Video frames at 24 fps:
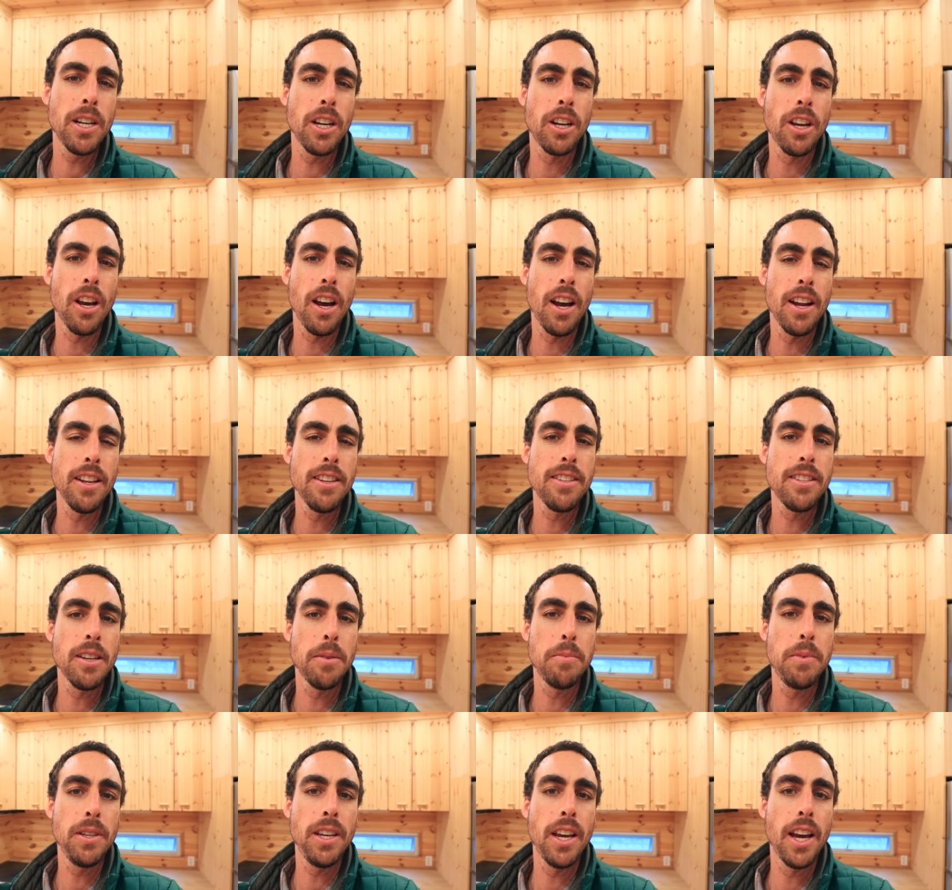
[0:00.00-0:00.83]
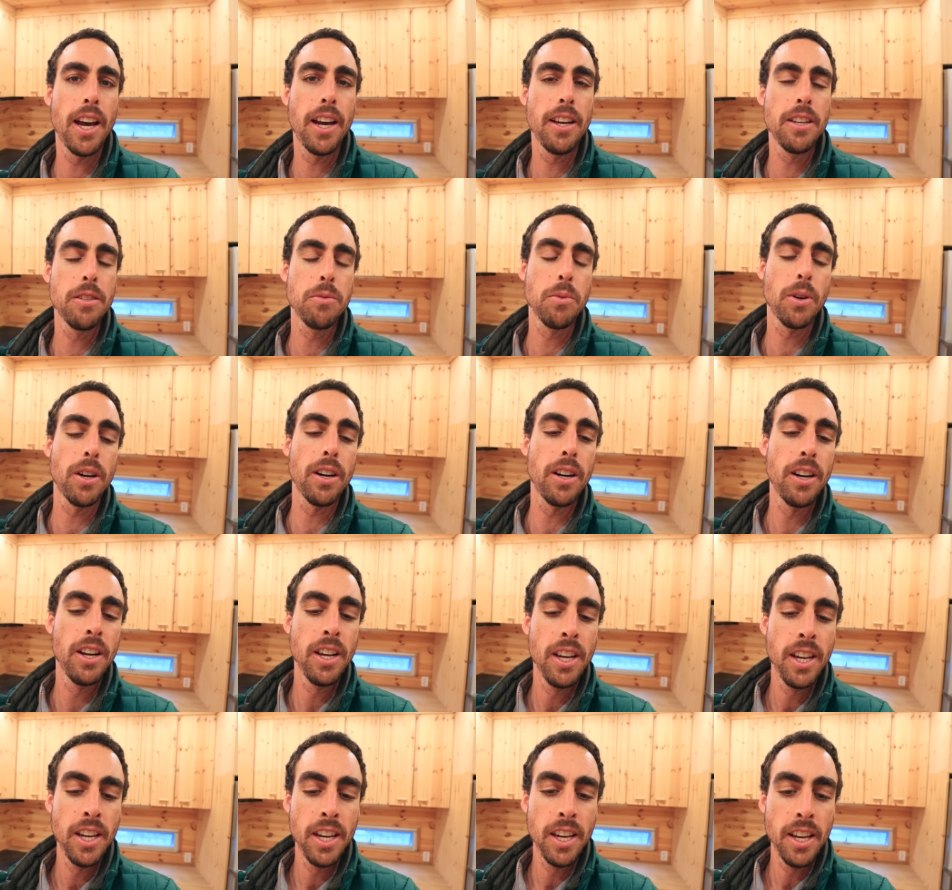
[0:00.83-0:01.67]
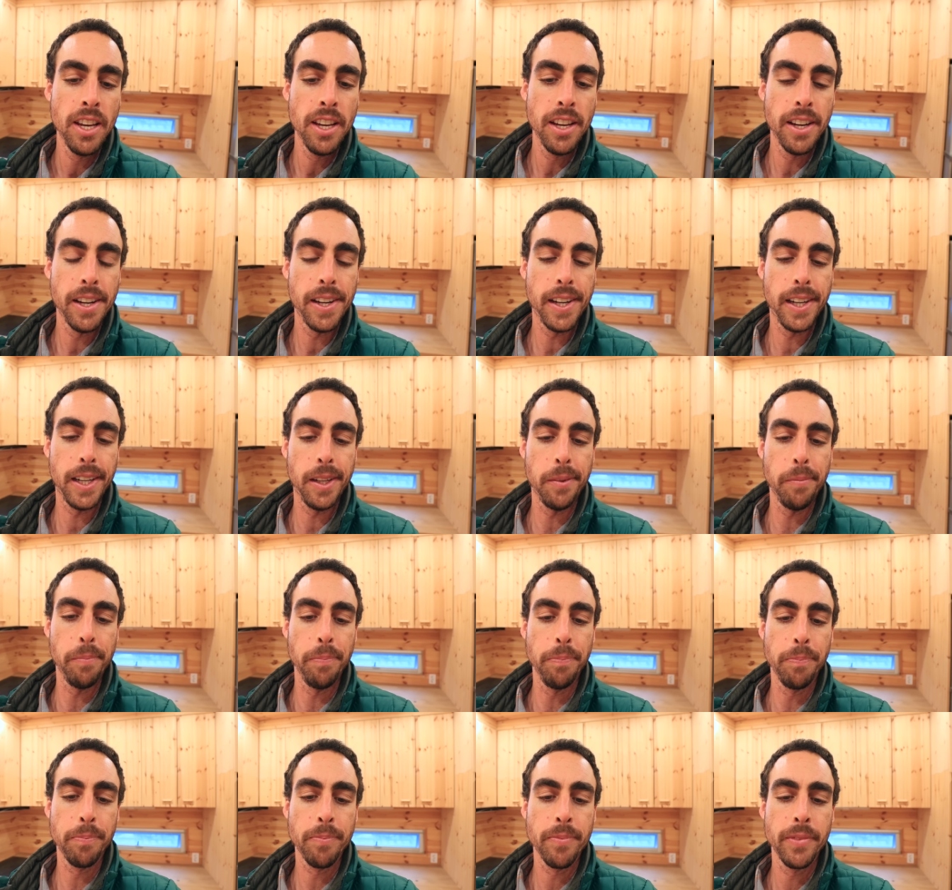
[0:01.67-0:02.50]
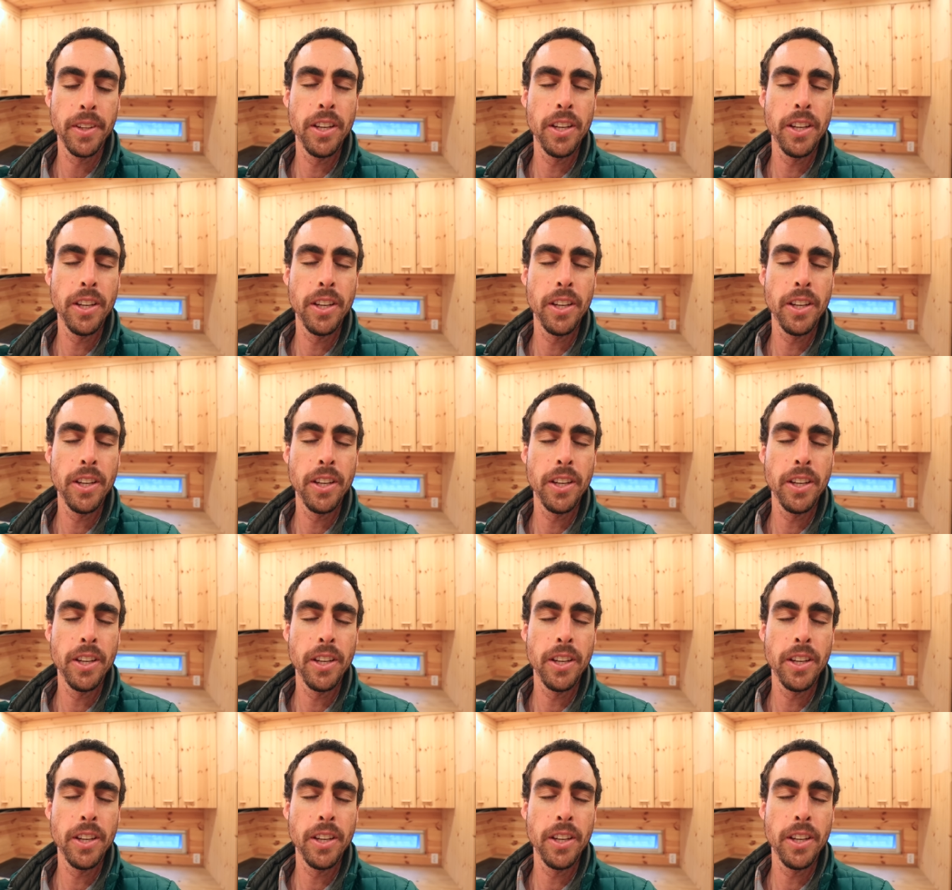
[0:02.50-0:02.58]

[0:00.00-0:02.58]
a concept he has where, um,